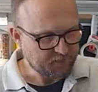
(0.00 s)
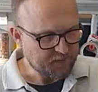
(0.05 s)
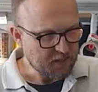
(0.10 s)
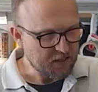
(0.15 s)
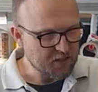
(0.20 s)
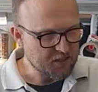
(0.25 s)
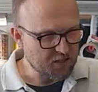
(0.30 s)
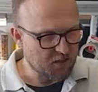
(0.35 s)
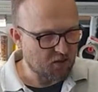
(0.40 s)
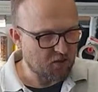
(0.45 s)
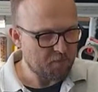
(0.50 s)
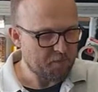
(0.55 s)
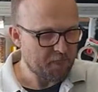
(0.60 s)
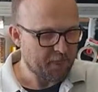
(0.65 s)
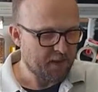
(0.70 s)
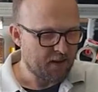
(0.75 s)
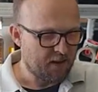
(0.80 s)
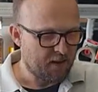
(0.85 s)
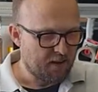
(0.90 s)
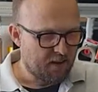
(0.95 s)
So
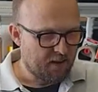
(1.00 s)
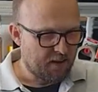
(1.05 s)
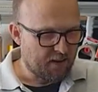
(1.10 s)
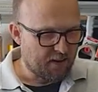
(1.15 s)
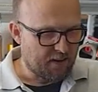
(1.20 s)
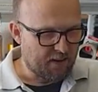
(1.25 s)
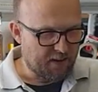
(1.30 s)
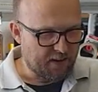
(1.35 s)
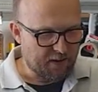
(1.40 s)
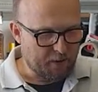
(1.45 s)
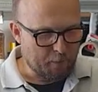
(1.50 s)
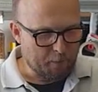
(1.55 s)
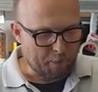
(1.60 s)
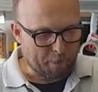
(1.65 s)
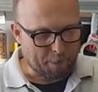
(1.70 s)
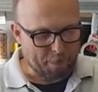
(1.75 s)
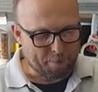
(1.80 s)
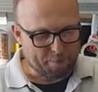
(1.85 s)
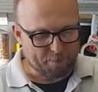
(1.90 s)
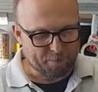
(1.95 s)

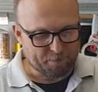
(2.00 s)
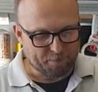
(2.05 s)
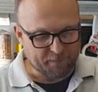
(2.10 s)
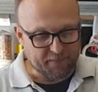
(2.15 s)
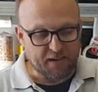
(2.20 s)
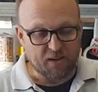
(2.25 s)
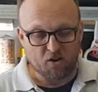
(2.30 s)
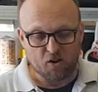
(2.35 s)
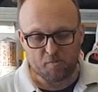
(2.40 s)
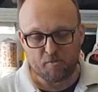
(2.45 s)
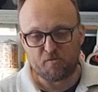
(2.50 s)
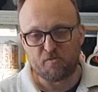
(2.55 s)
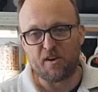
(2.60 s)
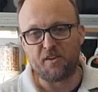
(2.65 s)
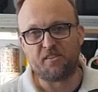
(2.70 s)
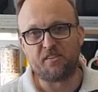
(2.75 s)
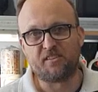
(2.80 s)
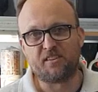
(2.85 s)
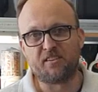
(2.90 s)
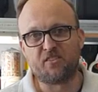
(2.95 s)
I hope you
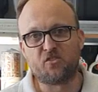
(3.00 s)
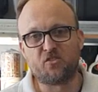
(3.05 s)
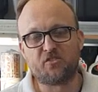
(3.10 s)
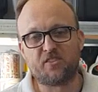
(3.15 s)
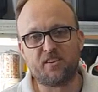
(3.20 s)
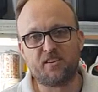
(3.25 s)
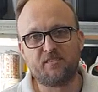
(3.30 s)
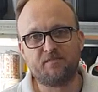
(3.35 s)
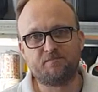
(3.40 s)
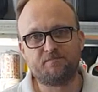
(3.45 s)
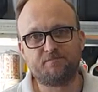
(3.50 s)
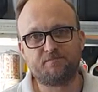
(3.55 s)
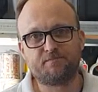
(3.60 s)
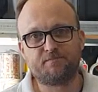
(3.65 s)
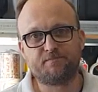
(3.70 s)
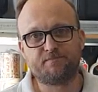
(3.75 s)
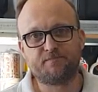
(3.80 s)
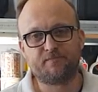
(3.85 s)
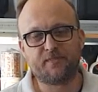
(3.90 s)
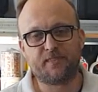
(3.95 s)
found this interesting.
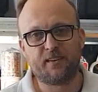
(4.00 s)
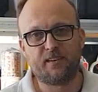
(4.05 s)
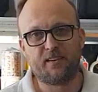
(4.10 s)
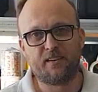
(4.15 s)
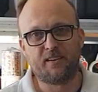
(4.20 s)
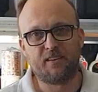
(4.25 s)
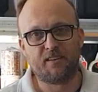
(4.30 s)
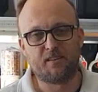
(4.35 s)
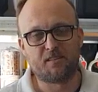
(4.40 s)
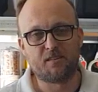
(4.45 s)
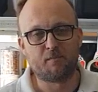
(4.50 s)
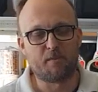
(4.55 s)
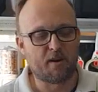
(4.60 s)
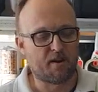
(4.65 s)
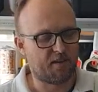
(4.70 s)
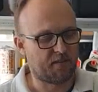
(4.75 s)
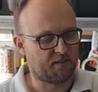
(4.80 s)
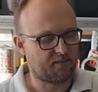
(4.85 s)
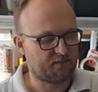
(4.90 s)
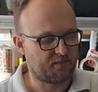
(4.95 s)

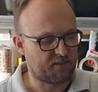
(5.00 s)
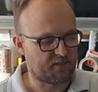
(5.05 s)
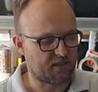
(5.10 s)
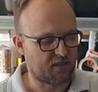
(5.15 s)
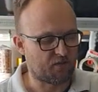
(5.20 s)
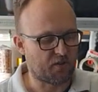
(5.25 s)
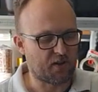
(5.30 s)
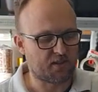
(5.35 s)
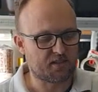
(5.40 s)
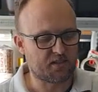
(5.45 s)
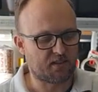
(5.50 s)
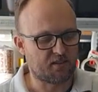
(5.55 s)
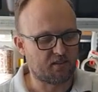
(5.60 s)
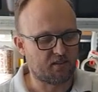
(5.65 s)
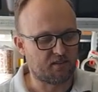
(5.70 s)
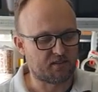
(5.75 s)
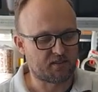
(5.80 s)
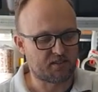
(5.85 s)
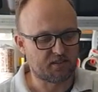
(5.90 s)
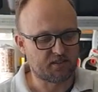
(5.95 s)
Lithium-ion is a great
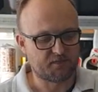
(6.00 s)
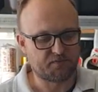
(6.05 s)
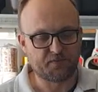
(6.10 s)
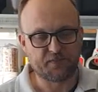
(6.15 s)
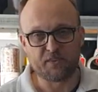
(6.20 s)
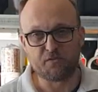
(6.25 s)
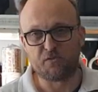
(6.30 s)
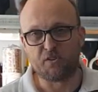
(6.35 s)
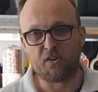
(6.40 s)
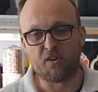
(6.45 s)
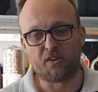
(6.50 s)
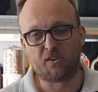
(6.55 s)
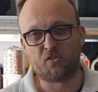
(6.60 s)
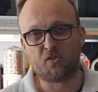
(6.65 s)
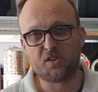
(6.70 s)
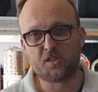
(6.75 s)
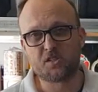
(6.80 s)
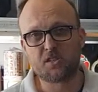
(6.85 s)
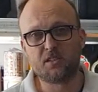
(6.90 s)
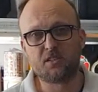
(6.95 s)
technology. If you got
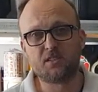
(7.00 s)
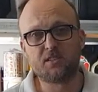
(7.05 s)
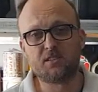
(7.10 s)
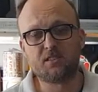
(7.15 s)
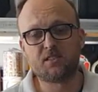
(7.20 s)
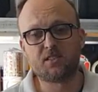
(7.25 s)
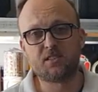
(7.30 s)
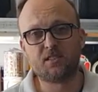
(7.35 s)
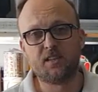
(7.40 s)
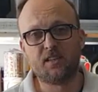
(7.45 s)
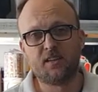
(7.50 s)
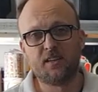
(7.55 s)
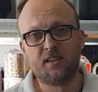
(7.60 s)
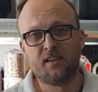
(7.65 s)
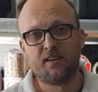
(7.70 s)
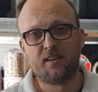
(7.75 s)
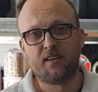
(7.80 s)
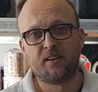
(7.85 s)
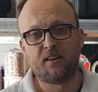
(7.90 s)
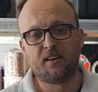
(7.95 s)
questions,
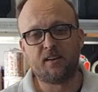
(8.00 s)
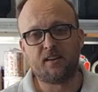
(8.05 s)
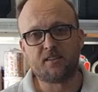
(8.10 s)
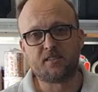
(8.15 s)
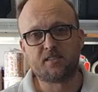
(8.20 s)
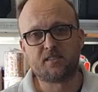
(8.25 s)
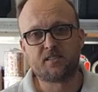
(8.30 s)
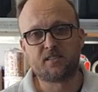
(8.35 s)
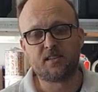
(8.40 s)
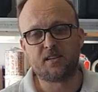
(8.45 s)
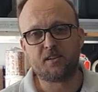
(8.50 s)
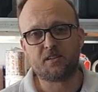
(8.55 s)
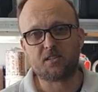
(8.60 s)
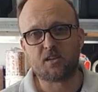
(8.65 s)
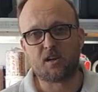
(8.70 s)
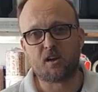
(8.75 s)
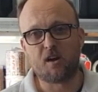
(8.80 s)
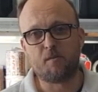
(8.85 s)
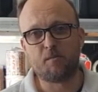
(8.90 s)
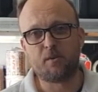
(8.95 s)
send us a
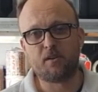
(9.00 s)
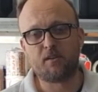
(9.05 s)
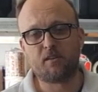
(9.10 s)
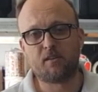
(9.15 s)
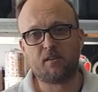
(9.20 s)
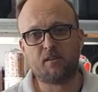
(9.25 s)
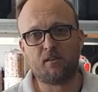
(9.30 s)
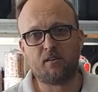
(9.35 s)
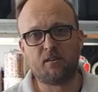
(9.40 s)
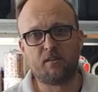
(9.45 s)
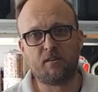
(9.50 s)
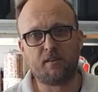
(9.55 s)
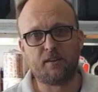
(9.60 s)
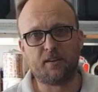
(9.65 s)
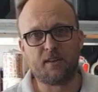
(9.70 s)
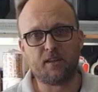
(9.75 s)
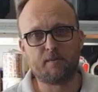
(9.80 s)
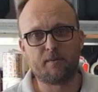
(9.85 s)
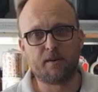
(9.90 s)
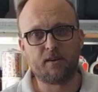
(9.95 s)
comment or an
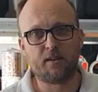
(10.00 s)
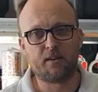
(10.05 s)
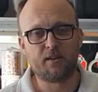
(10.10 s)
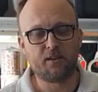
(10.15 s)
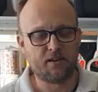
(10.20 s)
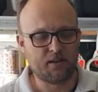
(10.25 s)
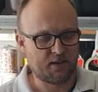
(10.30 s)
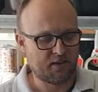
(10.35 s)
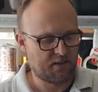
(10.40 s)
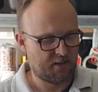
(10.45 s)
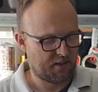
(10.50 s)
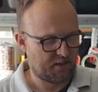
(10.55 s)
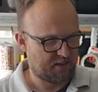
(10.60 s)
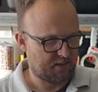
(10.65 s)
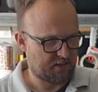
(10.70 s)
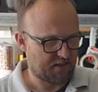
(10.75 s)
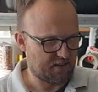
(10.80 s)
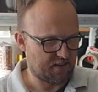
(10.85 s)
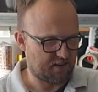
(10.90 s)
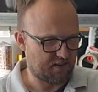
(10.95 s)
email,
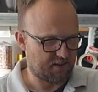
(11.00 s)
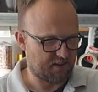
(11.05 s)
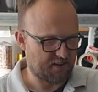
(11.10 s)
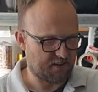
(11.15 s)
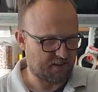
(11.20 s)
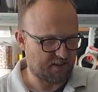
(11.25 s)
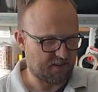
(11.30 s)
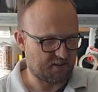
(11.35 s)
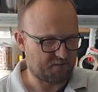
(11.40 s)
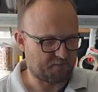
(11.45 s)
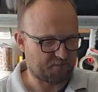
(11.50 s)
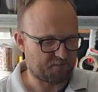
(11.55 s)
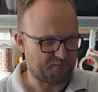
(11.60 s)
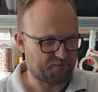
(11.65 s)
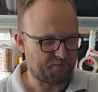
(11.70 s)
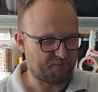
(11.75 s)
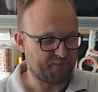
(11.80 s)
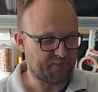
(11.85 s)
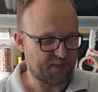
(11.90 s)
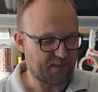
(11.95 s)
and
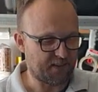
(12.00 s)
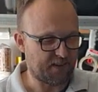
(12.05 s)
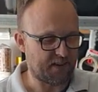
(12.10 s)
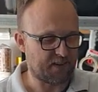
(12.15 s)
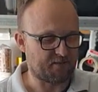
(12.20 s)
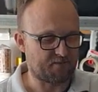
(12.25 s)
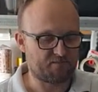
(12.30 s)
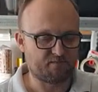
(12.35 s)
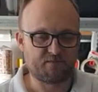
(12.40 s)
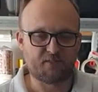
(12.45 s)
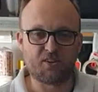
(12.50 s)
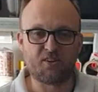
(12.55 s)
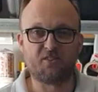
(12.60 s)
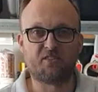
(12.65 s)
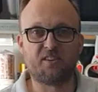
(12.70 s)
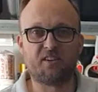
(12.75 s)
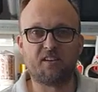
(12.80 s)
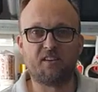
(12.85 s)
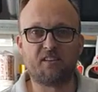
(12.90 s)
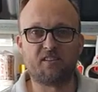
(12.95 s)
yeah,
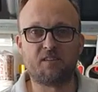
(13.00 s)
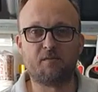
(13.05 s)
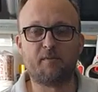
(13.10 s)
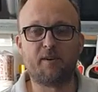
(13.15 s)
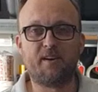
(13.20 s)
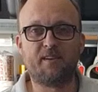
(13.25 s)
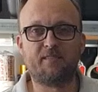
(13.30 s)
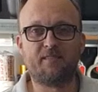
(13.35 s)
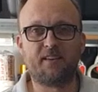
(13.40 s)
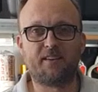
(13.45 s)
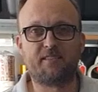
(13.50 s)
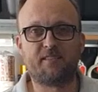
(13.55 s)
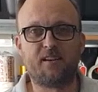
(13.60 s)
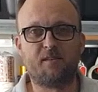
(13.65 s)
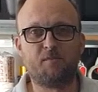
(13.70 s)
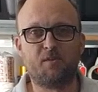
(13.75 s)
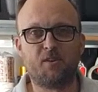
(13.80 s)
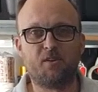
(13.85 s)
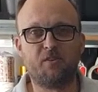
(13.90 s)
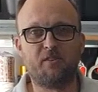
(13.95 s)
consider lithium-ion next time
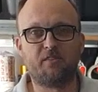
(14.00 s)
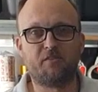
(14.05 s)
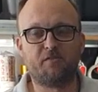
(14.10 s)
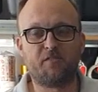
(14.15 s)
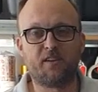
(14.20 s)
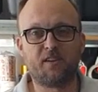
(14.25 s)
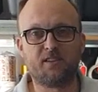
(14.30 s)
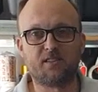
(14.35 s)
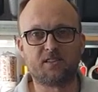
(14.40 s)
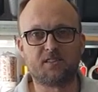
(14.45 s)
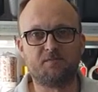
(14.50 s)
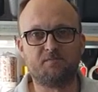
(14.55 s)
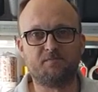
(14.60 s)
you go in the field.